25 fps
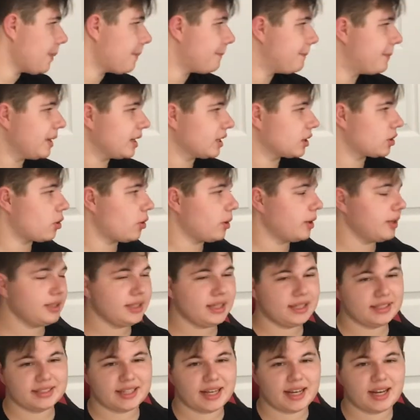Bitcoin
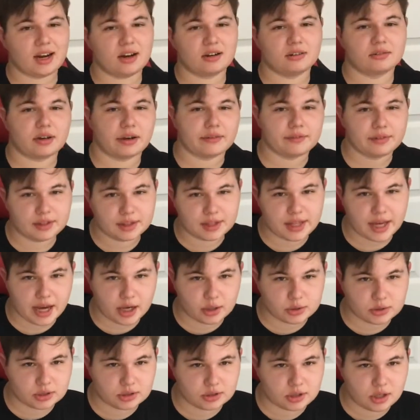is at
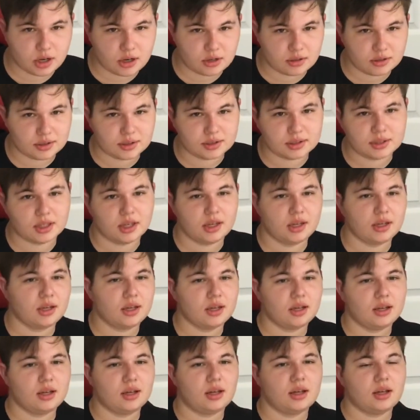$11,000
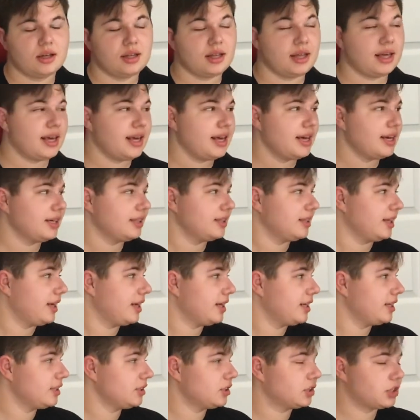and
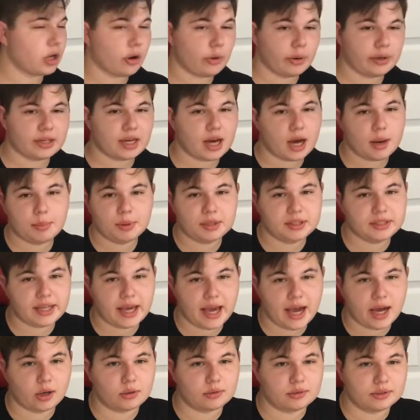it is going up and
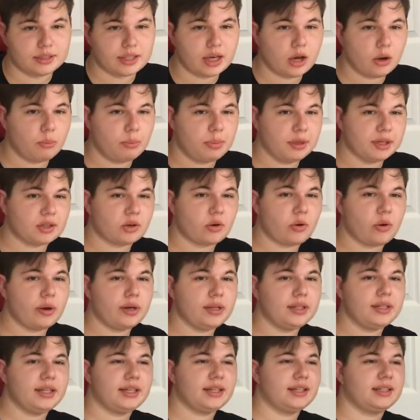down. Now
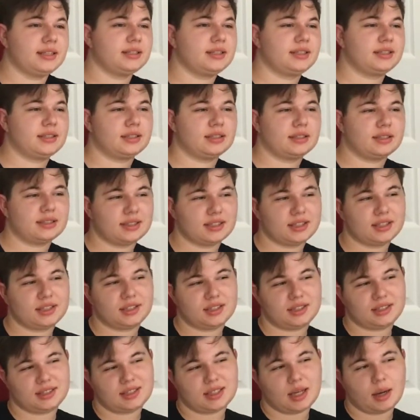Bitcoin is
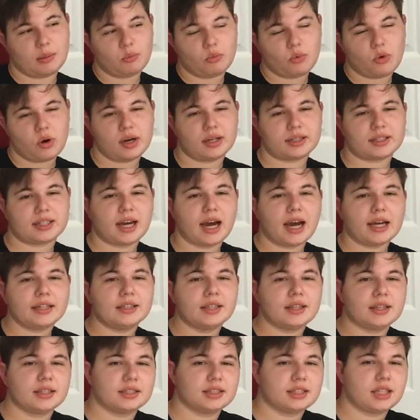somewhat kind
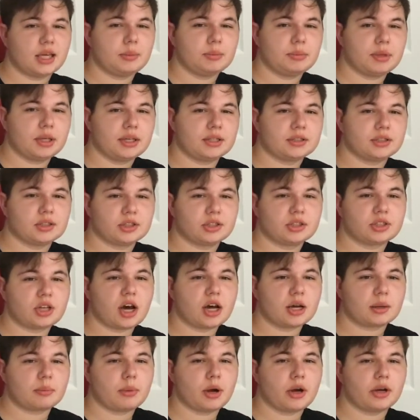of the same thing as the
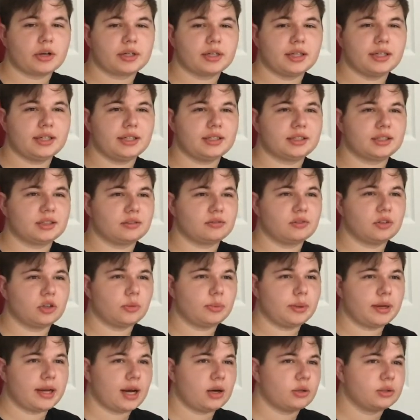stock market. It's a little
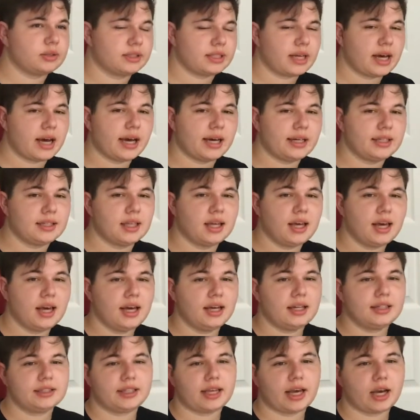bit outside.
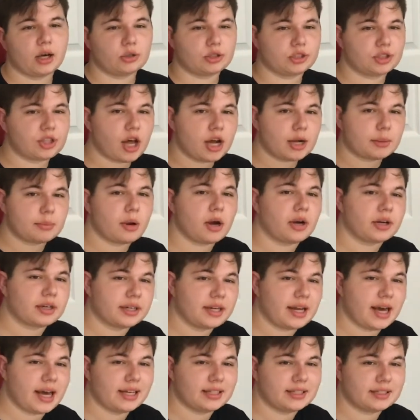Now stock
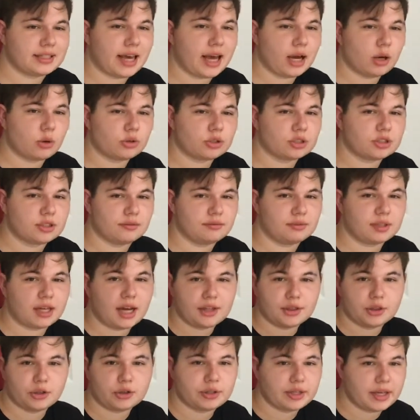market has hours of
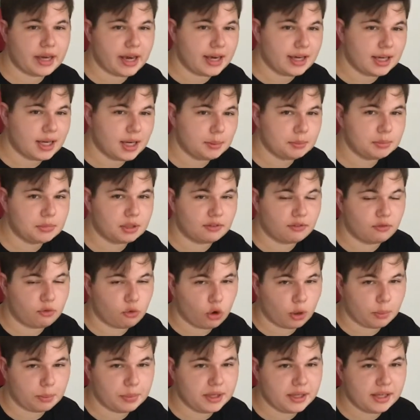9:30 a.m. to
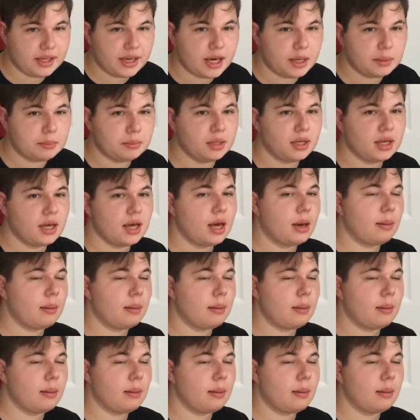4 p.m.